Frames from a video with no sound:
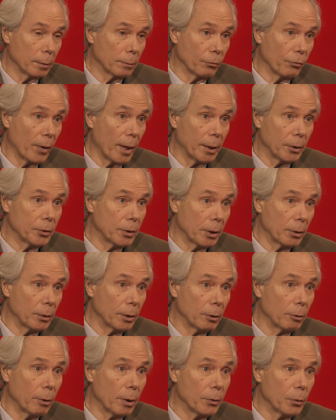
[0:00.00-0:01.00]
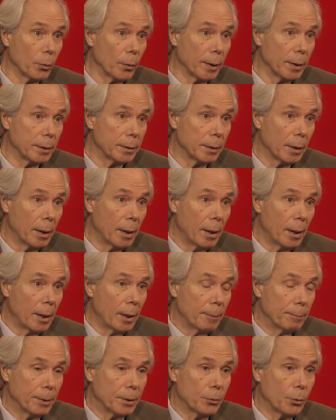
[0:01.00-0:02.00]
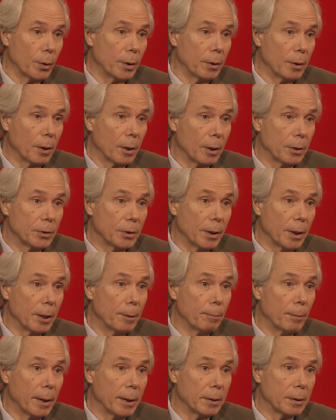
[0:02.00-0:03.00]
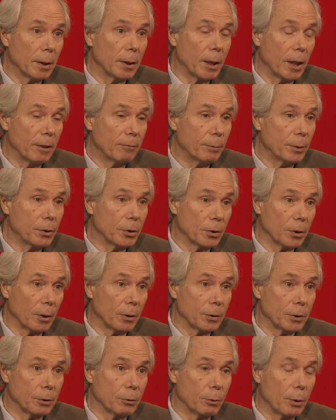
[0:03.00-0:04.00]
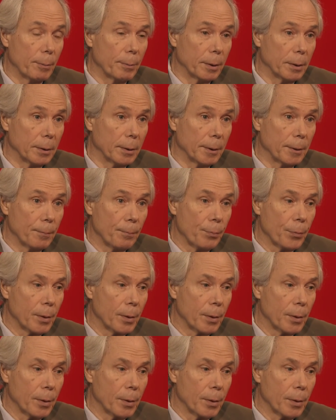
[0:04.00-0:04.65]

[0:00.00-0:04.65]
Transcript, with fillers: voluntarily or otherwise, between guards and inmates, and they've been charged criminally.